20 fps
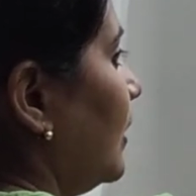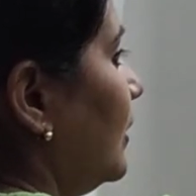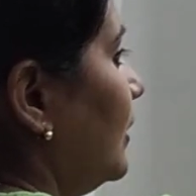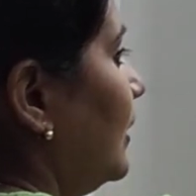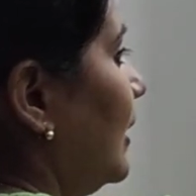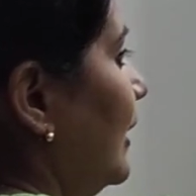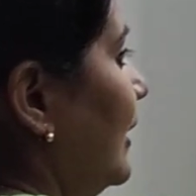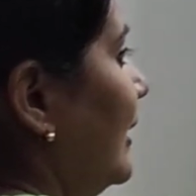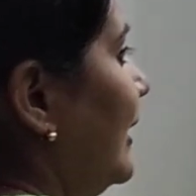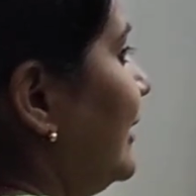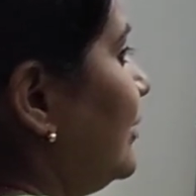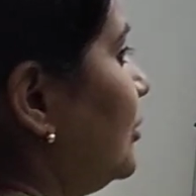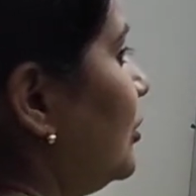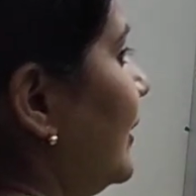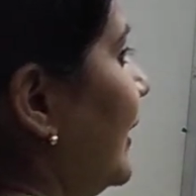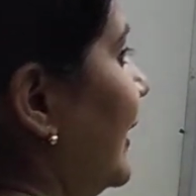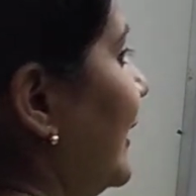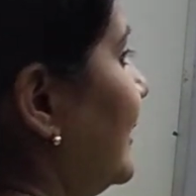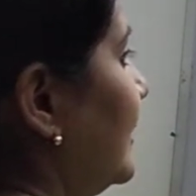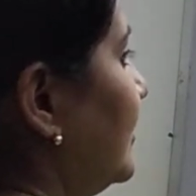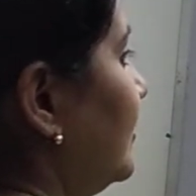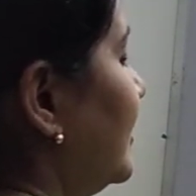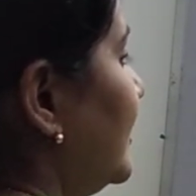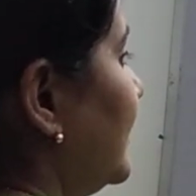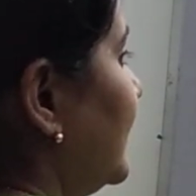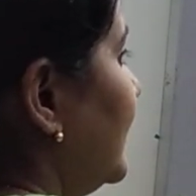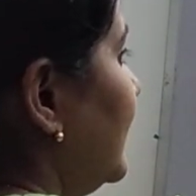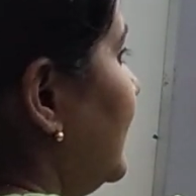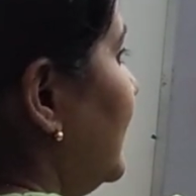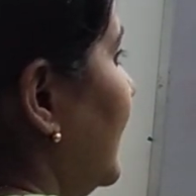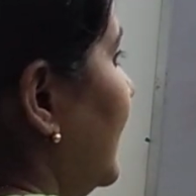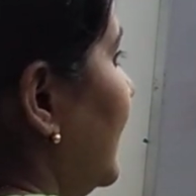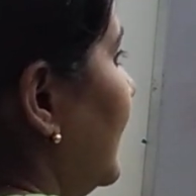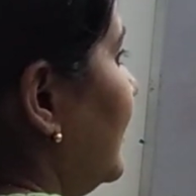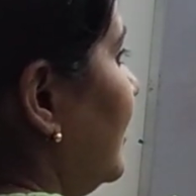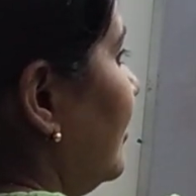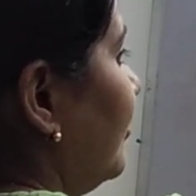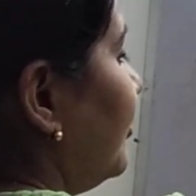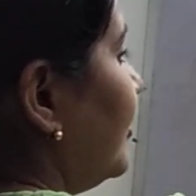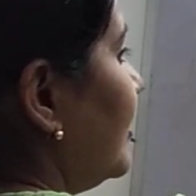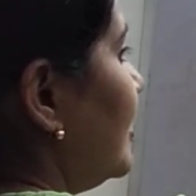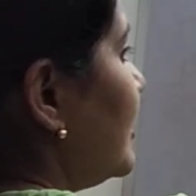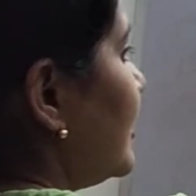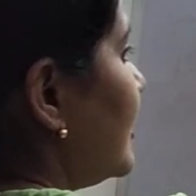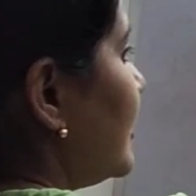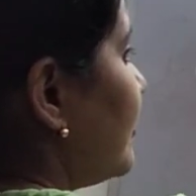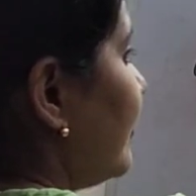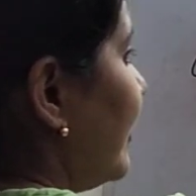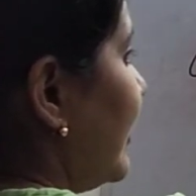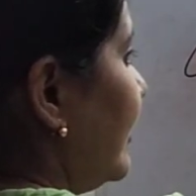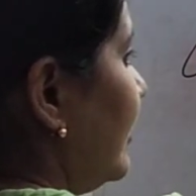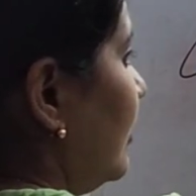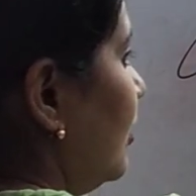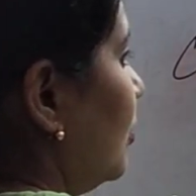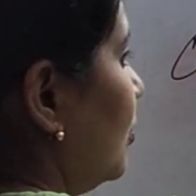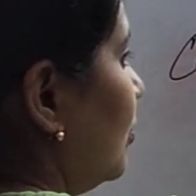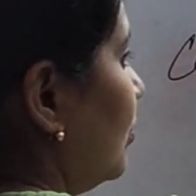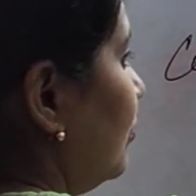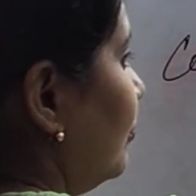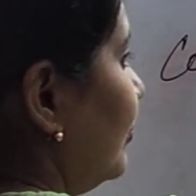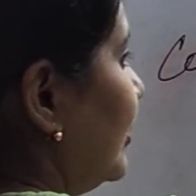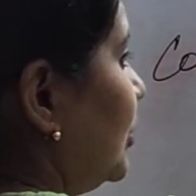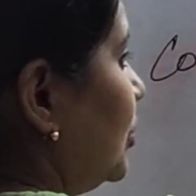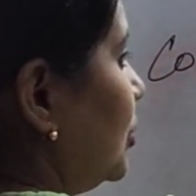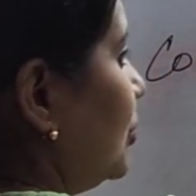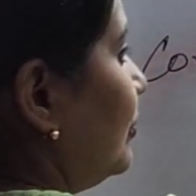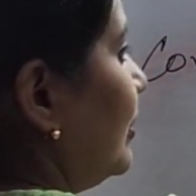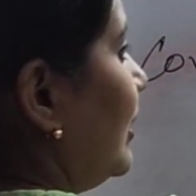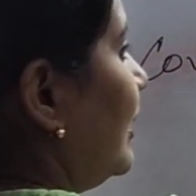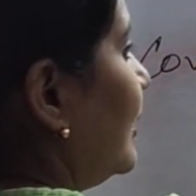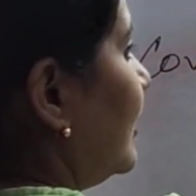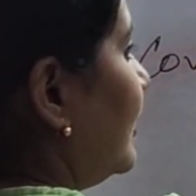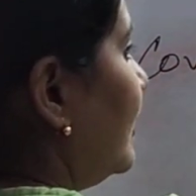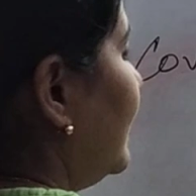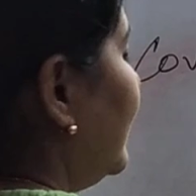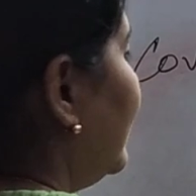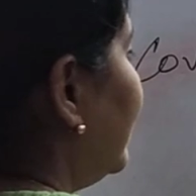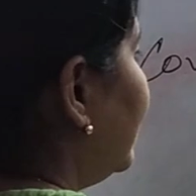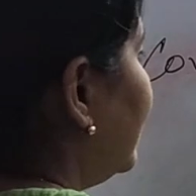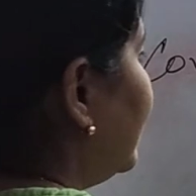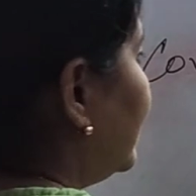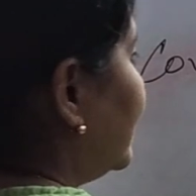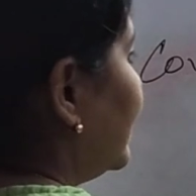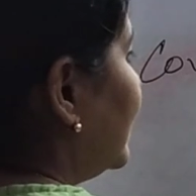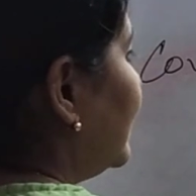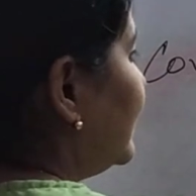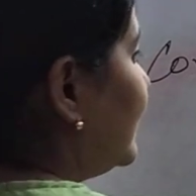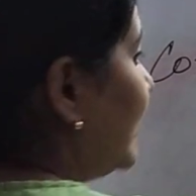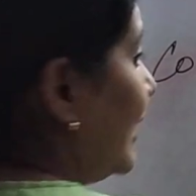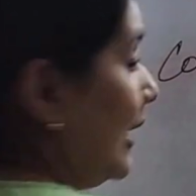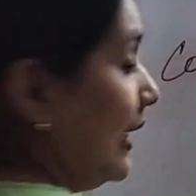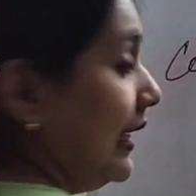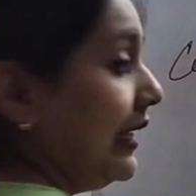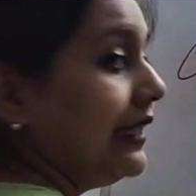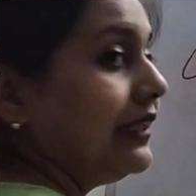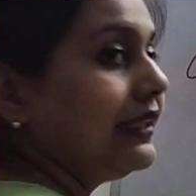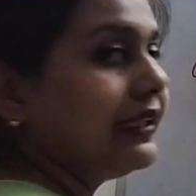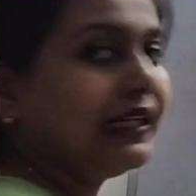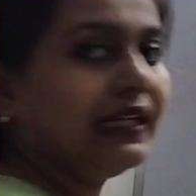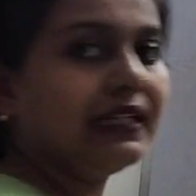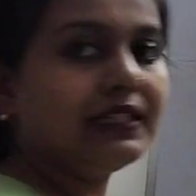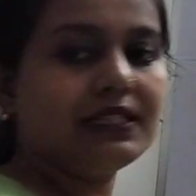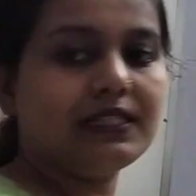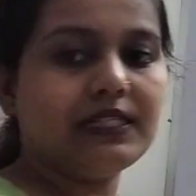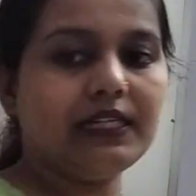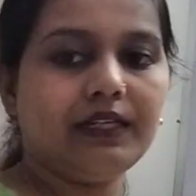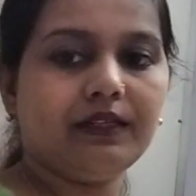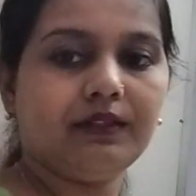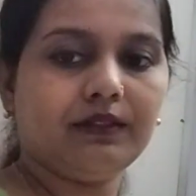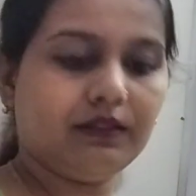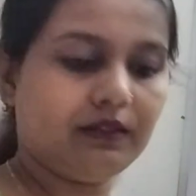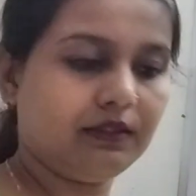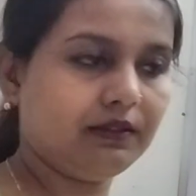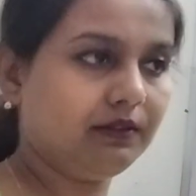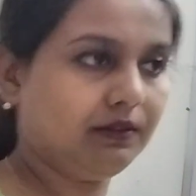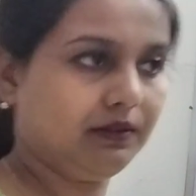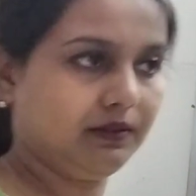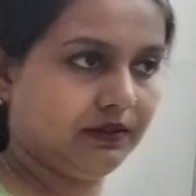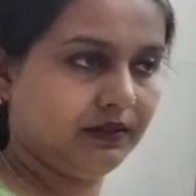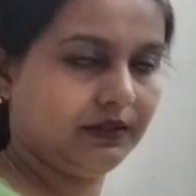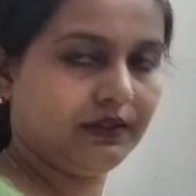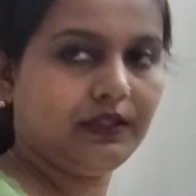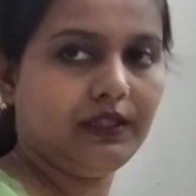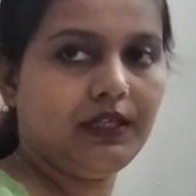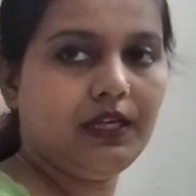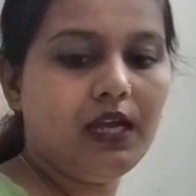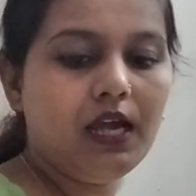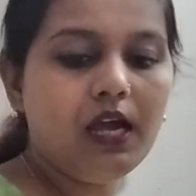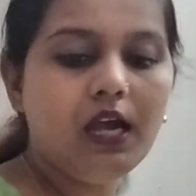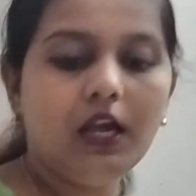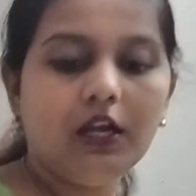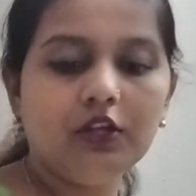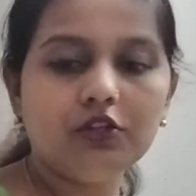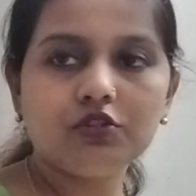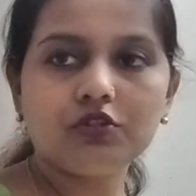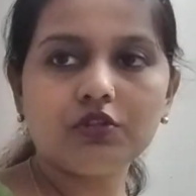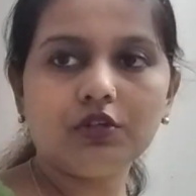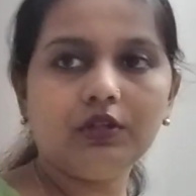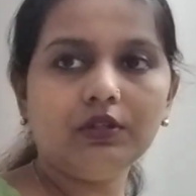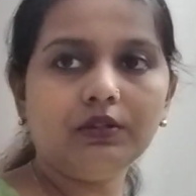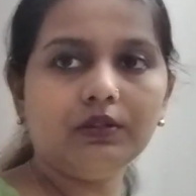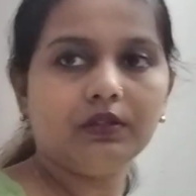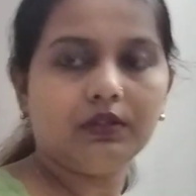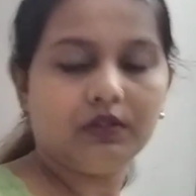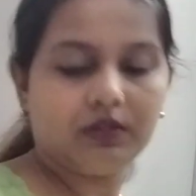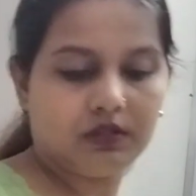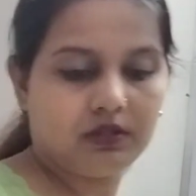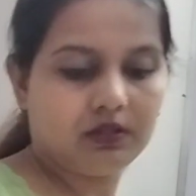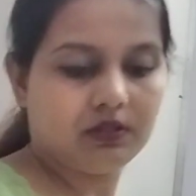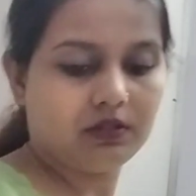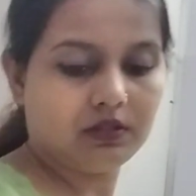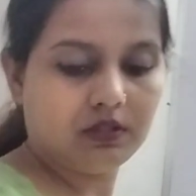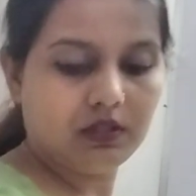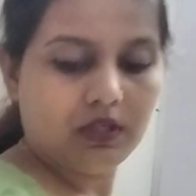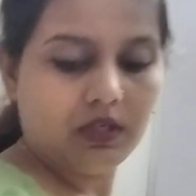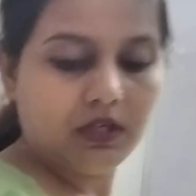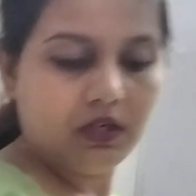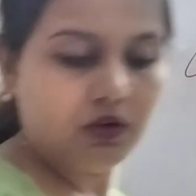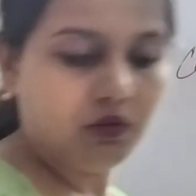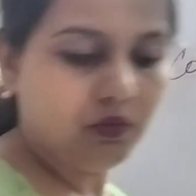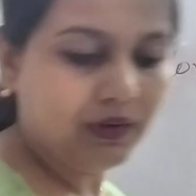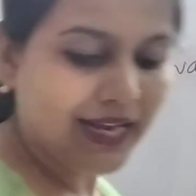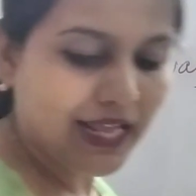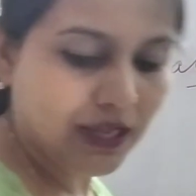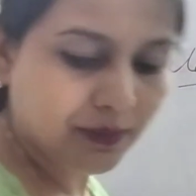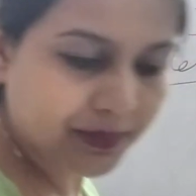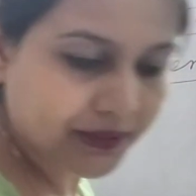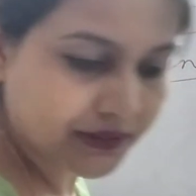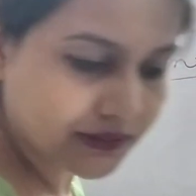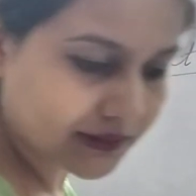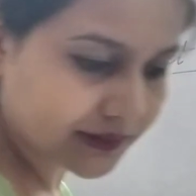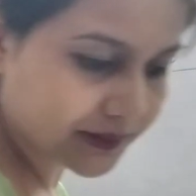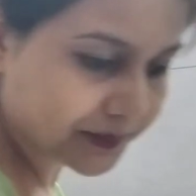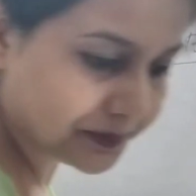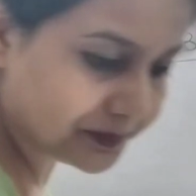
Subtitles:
the electronegativisity difference is very low, which you will learn in detail in class 10. So what happens?